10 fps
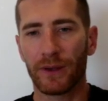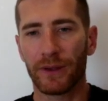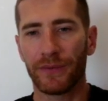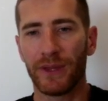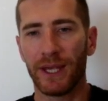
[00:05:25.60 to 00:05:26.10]

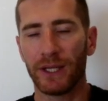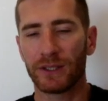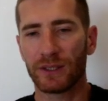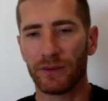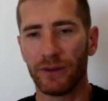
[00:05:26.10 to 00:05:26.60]

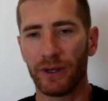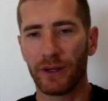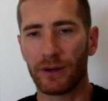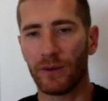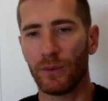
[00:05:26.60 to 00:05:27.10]
dates
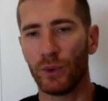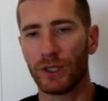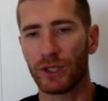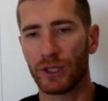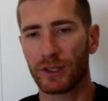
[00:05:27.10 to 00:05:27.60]
there,
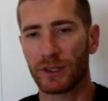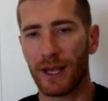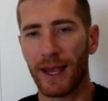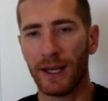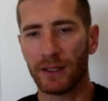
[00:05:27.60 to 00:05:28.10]
which is
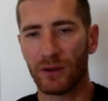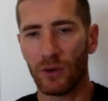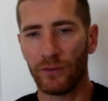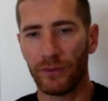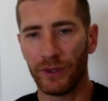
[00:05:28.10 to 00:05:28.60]
end
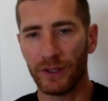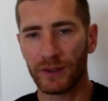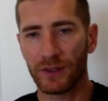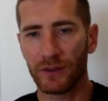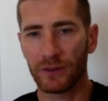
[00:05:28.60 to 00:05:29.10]
of
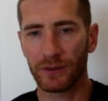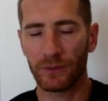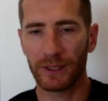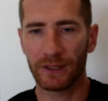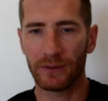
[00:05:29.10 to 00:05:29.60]
this year
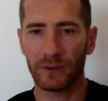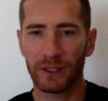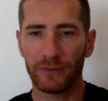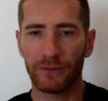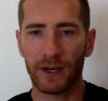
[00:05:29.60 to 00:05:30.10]

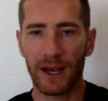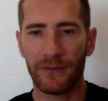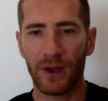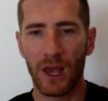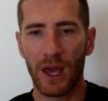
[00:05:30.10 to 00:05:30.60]
2025,